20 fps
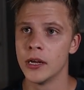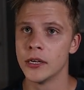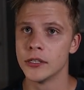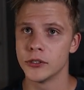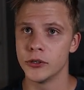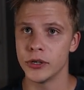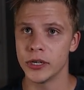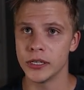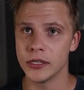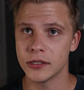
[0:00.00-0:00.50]

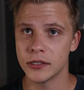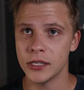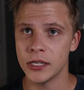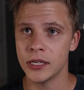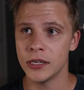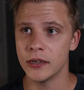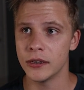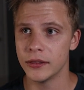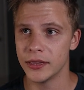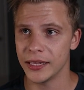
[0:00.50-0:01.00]
So you can
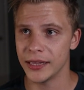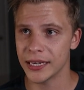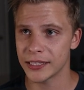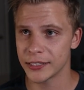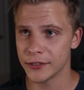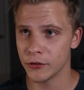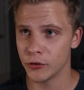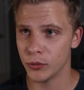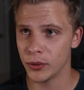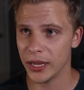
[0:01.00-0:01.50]
see the
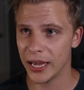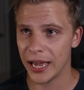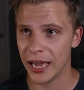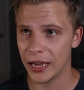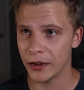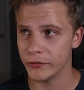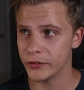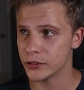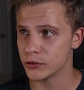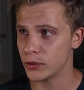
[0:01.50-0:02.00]
next level we
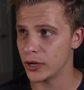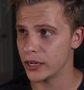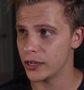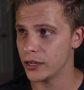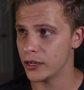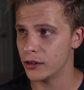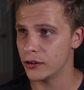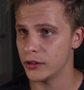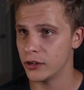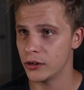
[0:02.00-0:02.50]
have is right
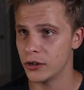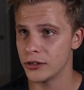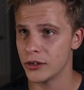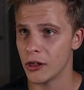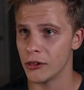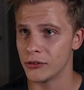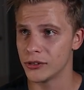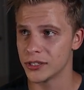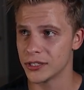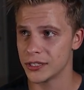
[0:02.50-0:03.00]
here near
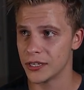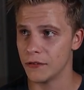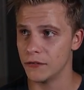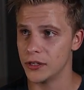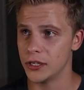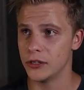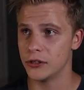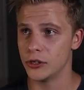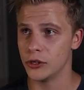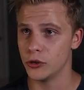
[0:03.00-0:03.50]

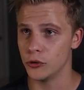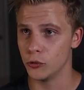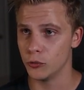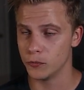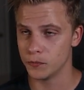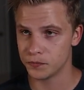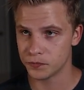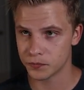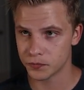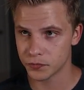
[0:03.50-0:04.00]
$1.72.
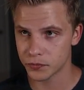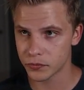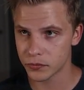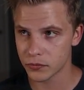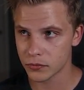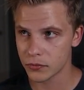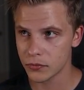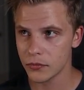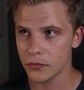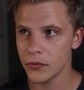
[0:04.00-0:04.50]

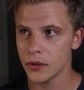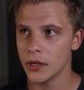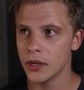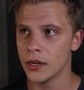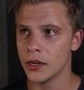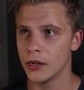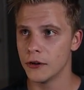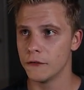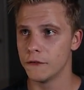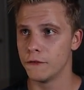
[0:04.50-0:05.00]

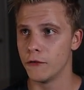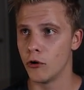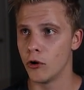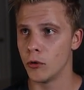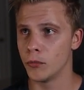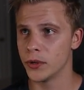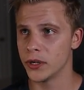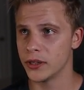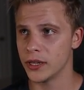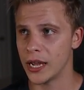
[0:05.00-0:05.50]

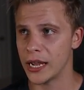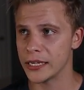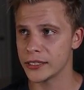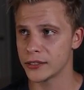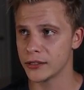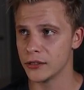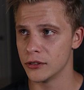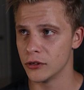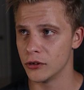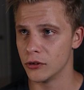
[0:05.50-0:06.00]
Formed a
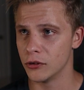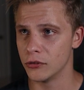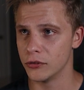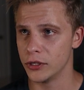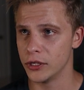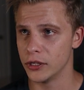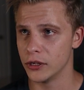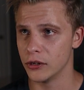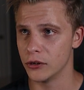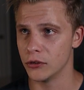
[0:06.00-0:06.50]
nice
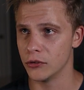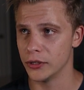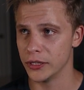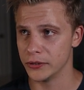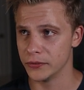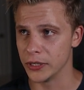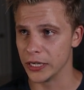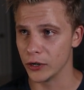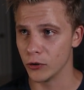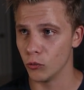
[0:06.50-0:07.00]

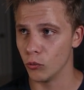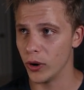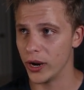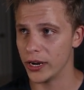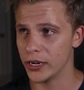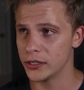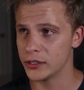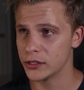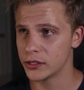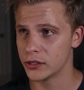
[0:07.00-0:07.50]
little, like
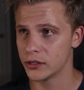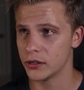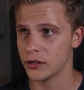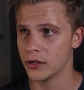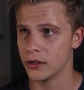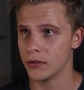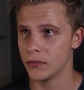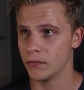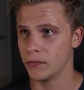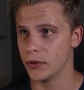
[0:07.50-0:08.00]
wedge
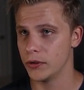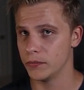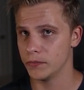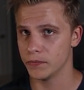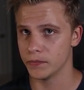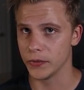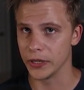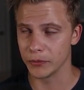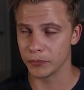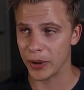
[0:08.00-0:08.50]

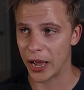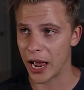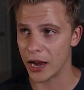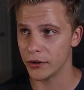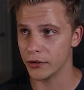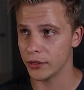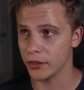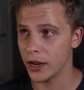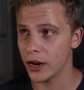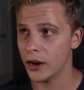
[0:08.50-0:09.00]

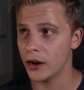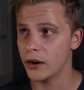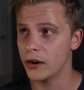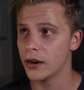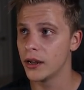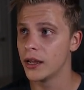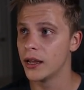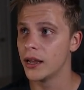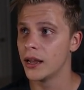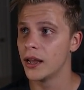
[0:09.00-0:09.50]
pattern
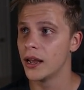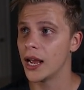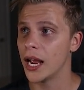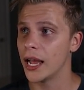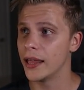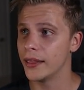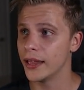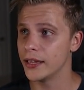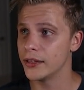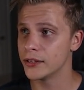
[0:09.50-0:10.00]
there.
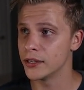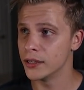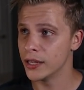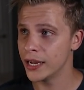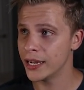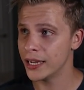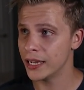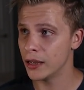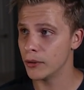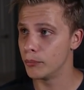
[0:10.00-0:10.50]
And then
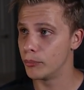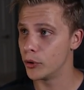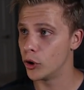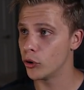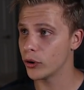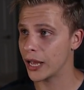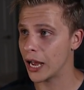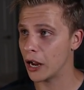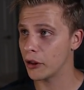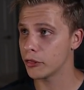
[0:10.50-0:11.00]
today it
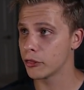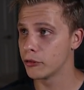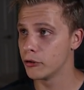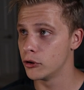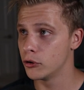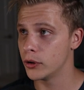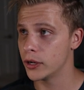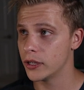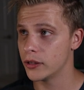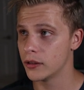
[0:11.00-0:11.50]
broke out
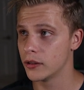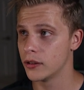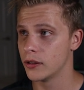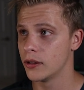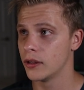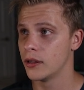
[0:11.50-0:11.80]
through it